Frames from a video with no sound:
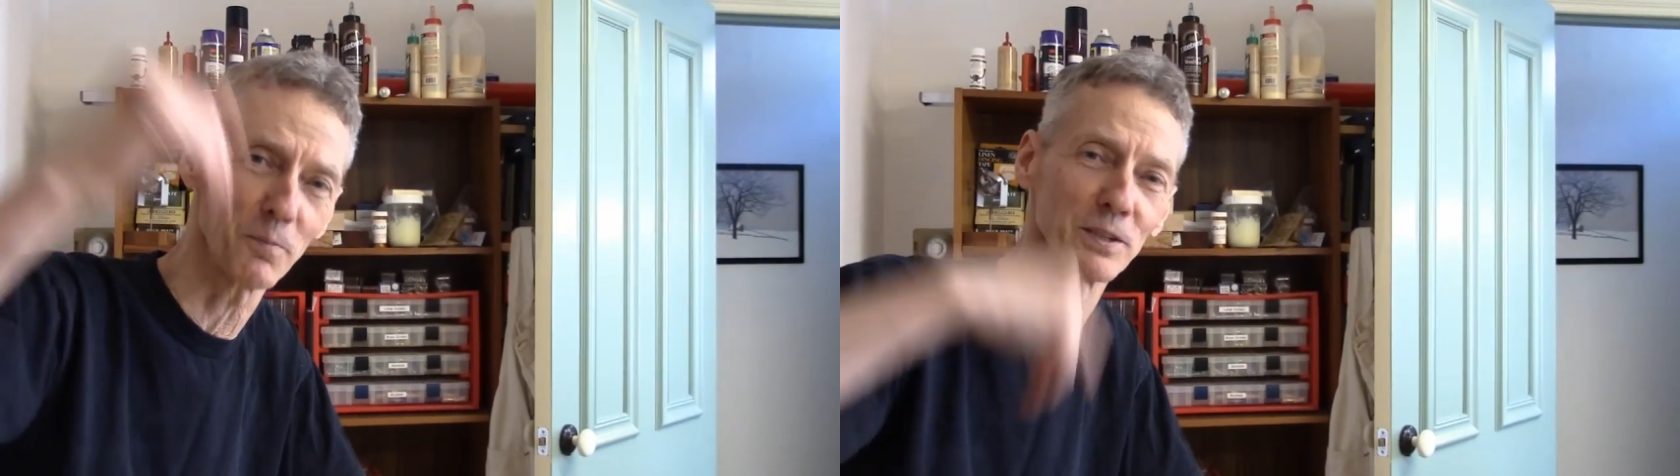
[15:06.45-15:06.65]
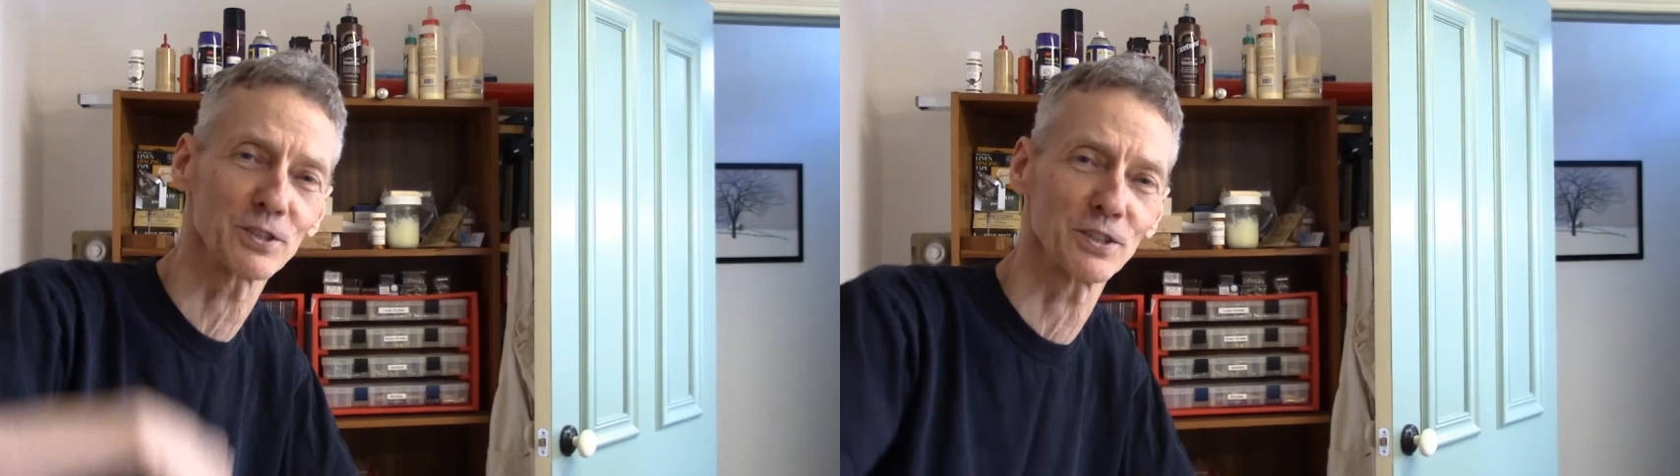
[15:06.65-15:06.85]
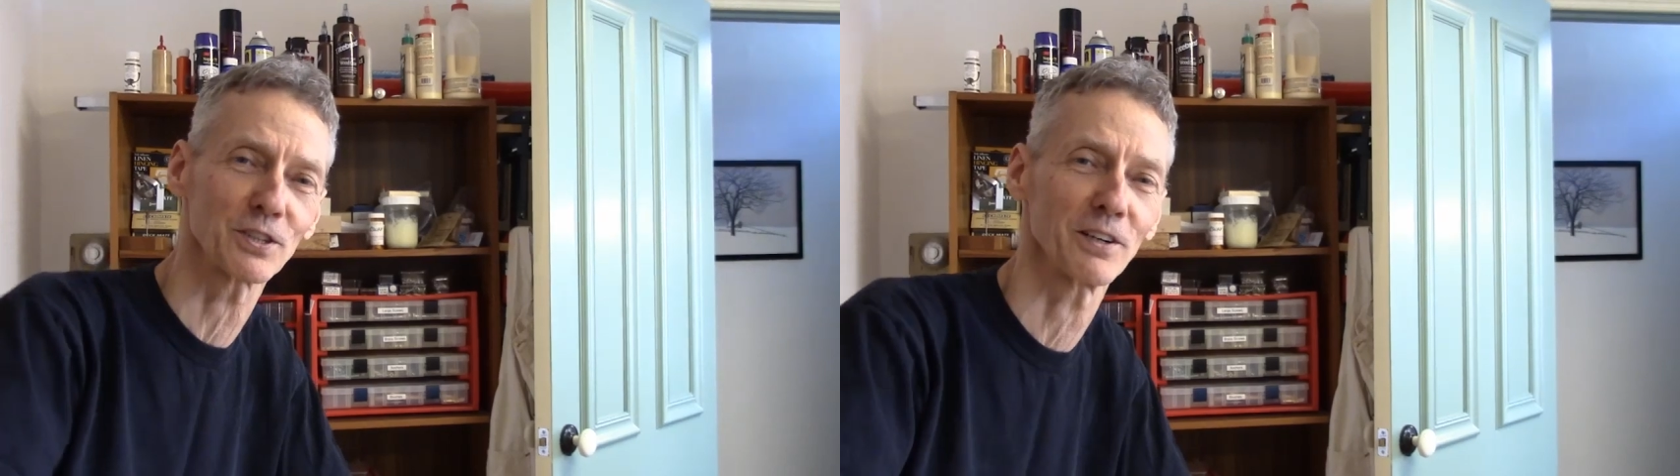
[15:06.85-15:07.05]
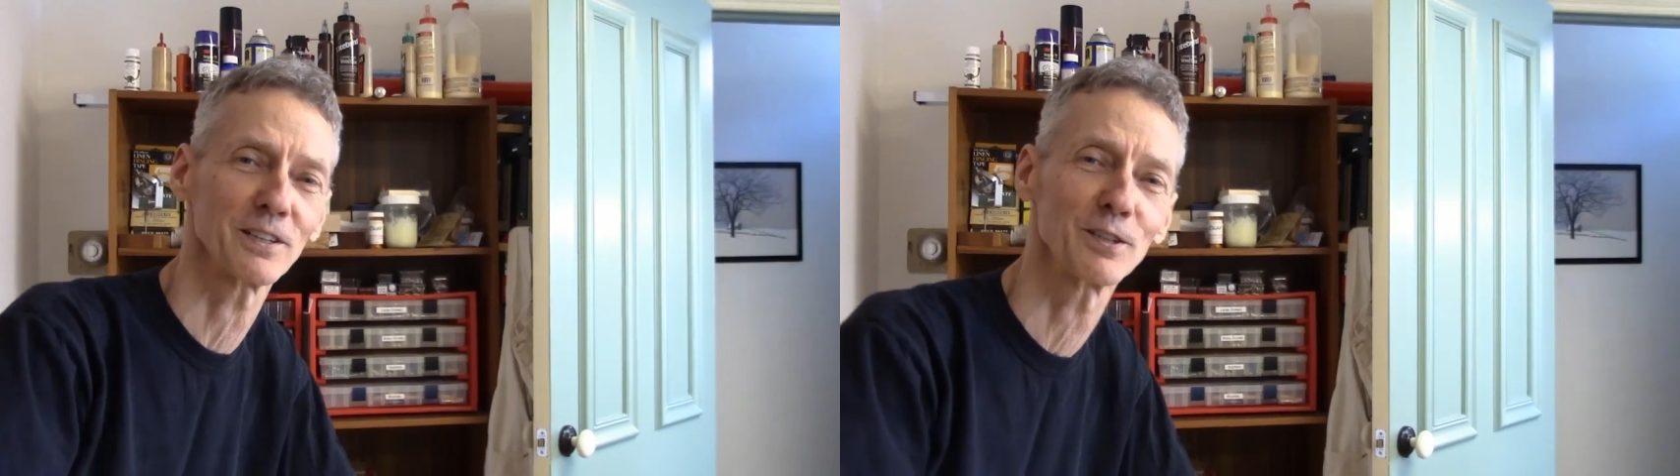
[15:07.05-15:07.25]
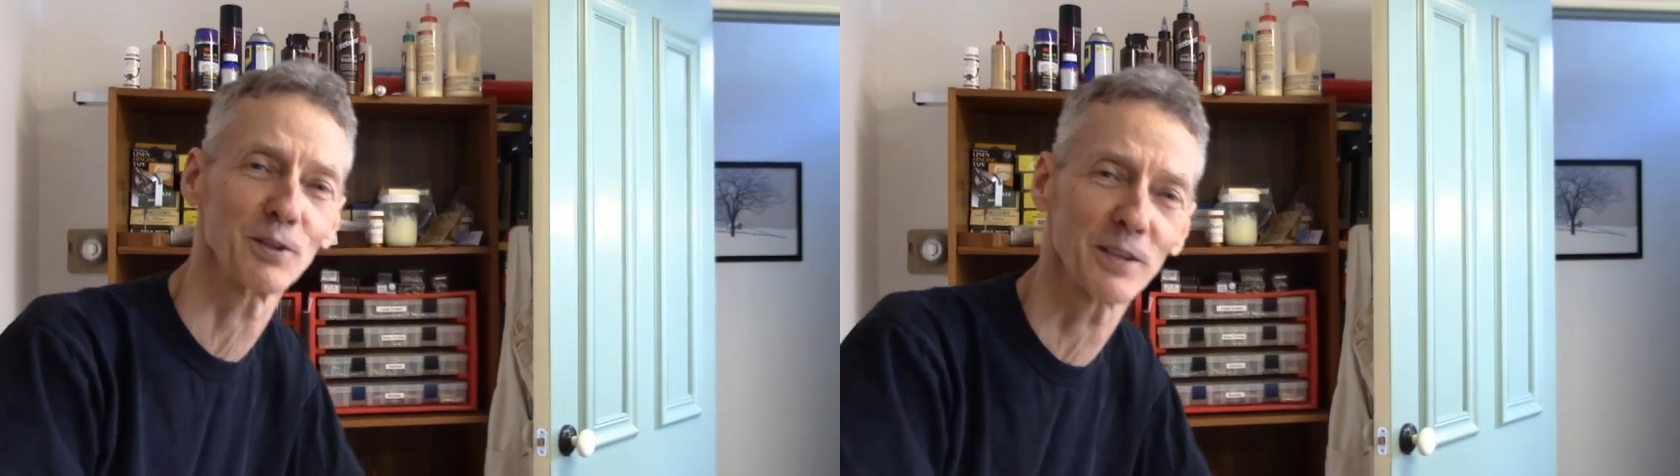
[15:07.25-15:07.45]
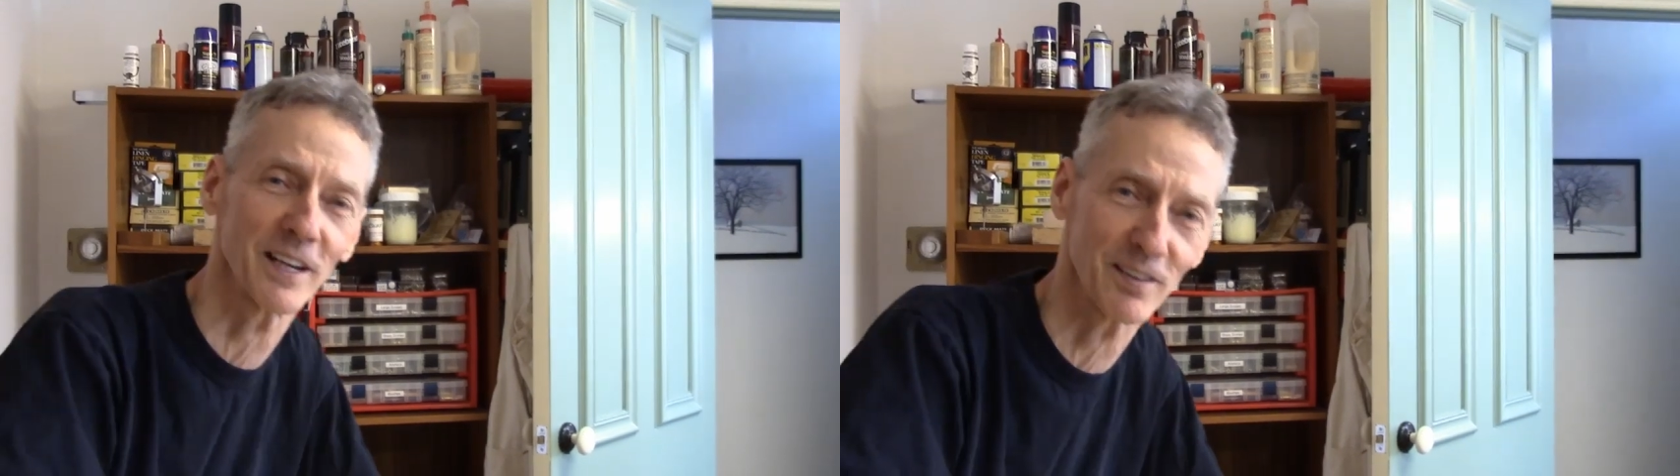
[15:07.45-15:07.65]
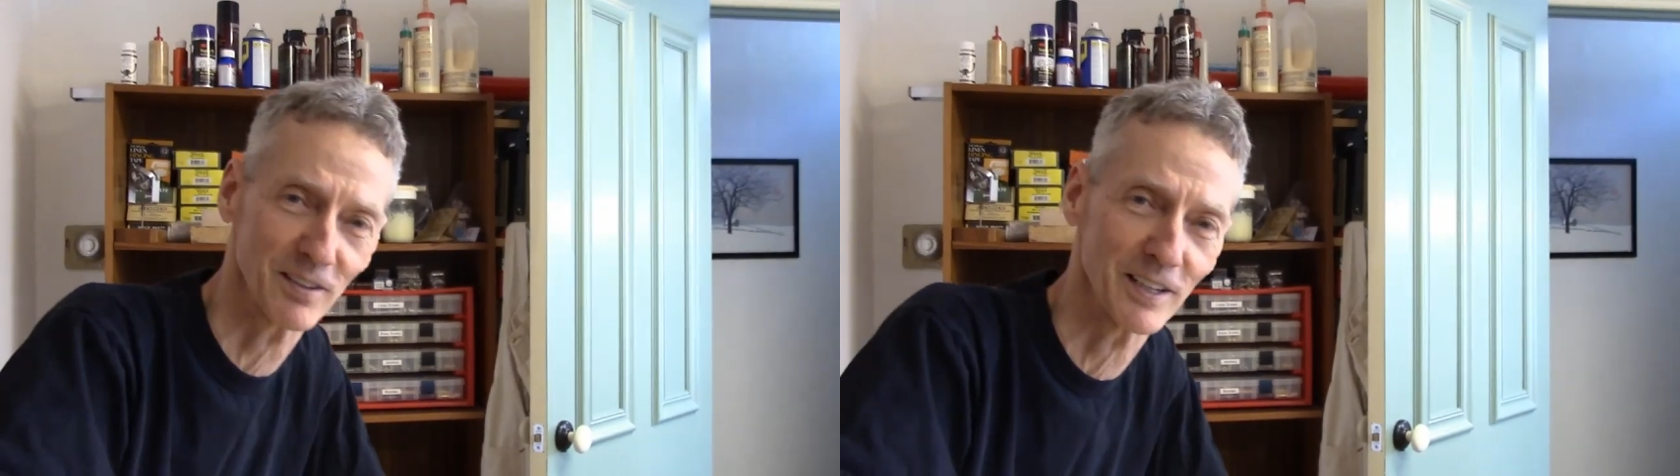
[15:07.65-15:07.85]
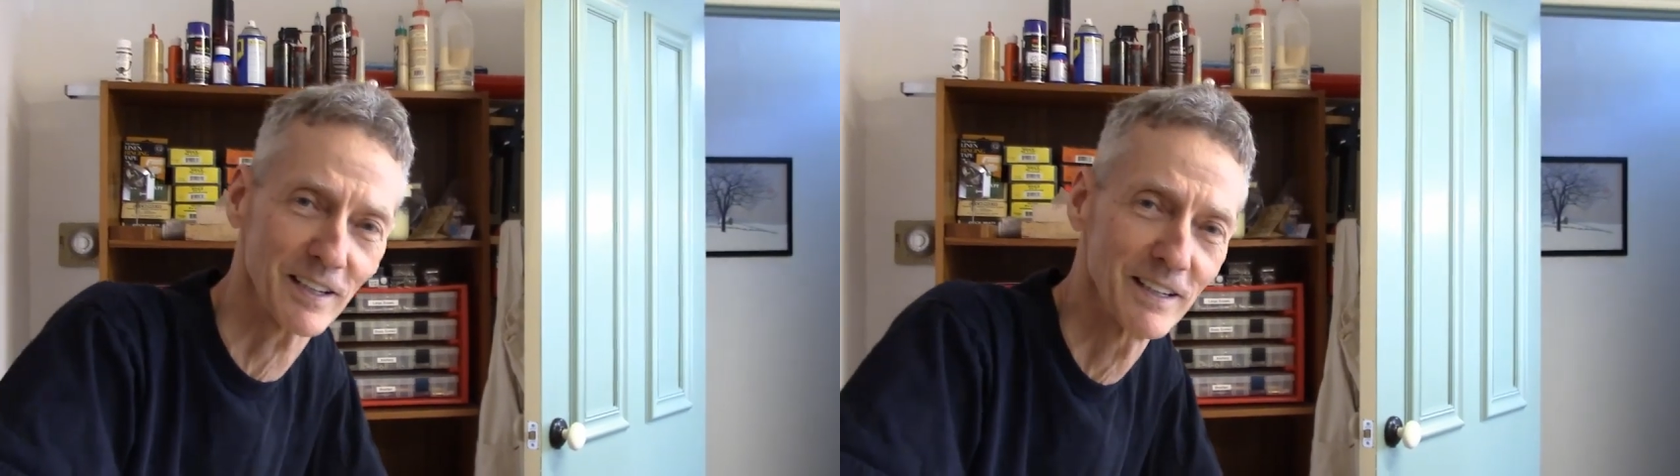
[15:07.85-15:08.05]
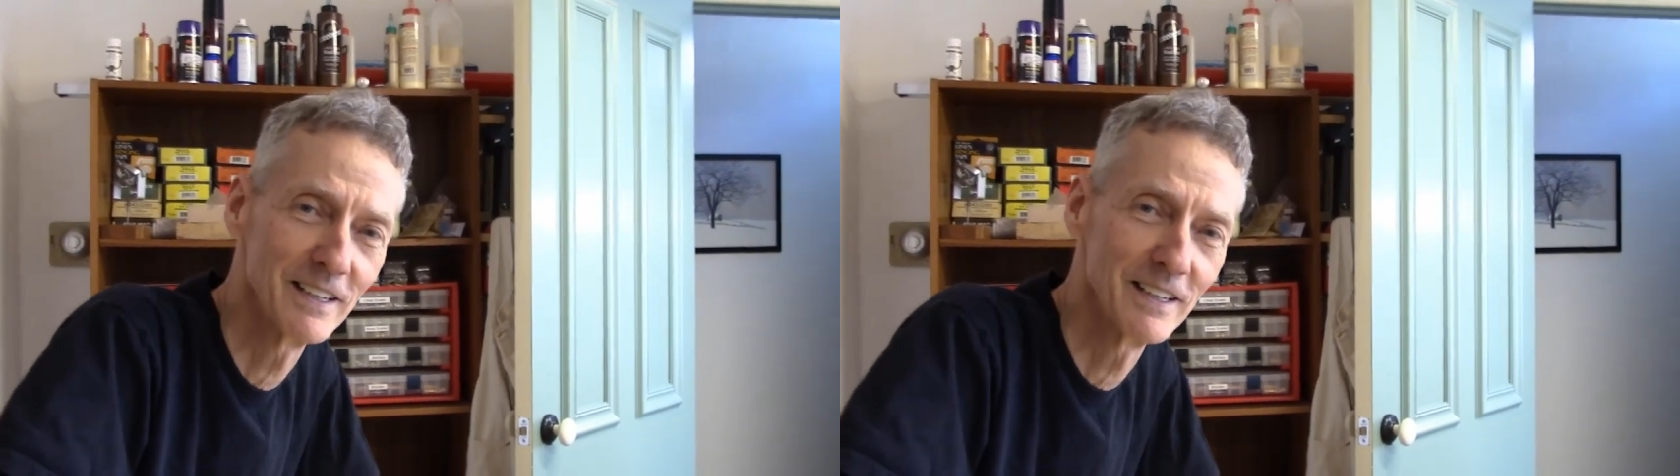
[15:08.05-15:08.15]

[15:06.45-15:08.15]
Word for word: but she's going to do it, I think.